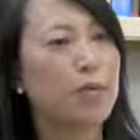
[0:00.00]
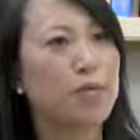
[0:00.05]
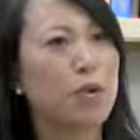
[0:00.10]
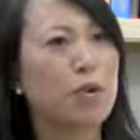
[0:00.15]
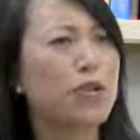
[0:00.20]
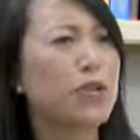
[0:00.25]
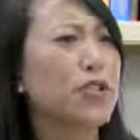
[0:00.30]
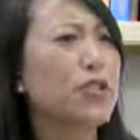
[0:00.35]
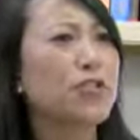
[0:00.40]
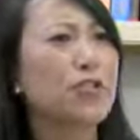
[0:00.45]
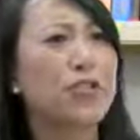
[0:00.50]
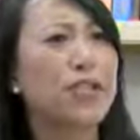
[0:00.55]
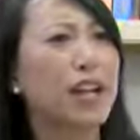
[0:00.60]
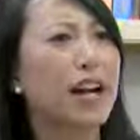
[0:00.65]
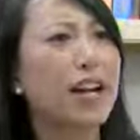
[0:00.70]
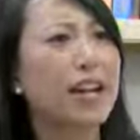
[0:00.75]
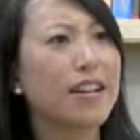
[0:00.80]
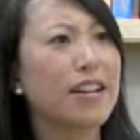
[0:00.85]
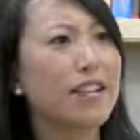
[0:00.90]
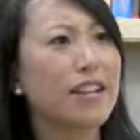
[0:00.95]
personal
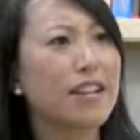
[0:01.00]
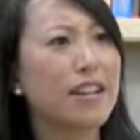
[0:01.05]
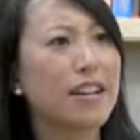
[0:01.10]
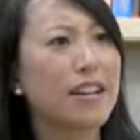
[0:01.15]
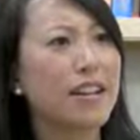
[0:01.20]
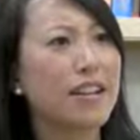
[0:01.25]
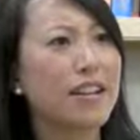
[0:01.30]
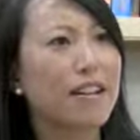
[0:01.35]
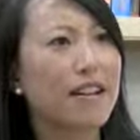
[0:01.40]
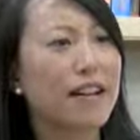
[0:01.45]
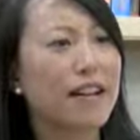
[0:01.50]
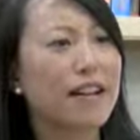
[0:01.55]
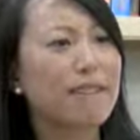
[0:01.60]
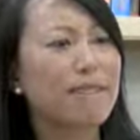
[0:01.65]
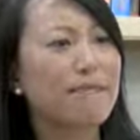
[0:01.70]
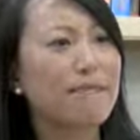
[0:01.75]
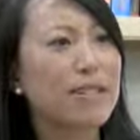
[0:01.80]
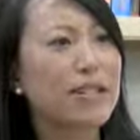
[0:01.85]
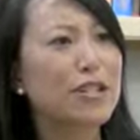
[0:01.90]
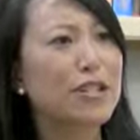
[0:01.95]
side.
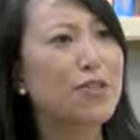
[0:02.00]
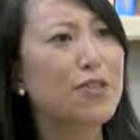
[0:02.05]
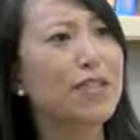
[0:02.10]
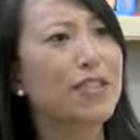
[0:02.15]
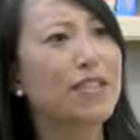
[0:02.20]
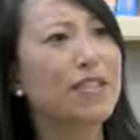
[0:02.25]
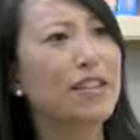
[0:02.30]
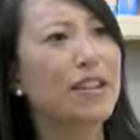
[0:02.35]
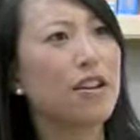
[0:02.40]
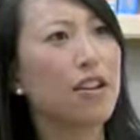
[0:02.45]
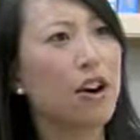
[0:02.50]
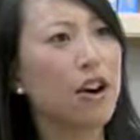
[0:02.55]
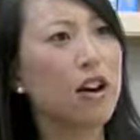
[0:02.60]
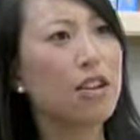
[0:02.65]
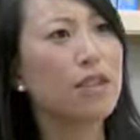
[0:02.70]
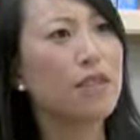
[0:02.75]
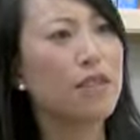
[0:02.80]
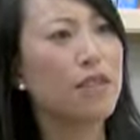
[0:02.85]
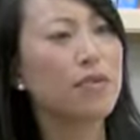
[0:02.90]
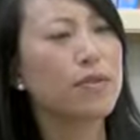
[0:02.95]
I do think that
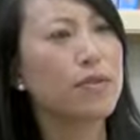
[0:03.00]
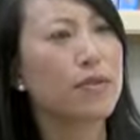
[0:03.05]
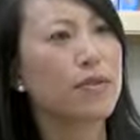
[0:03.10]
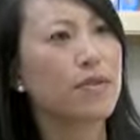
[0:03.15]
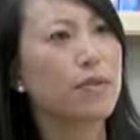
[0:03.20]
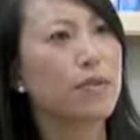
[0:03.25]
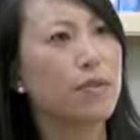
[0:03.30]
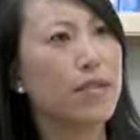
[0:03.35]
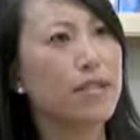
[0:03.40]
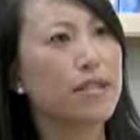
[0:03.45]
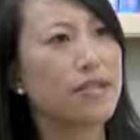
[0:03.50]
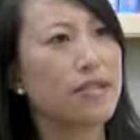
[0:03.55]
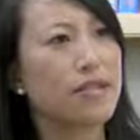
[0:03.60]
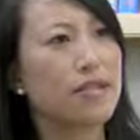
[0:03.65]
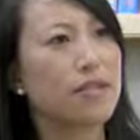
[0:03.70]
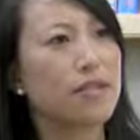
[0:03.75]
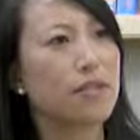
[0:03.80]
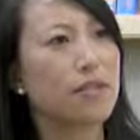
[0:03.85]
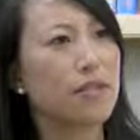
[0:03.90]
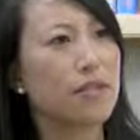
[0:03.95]
all of those different
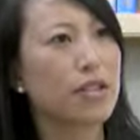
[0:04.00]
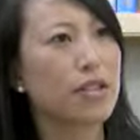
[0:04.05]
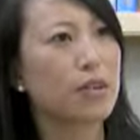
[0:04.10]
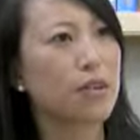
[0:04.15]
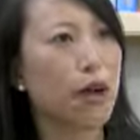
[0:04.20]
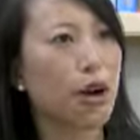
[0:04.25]
pieces are really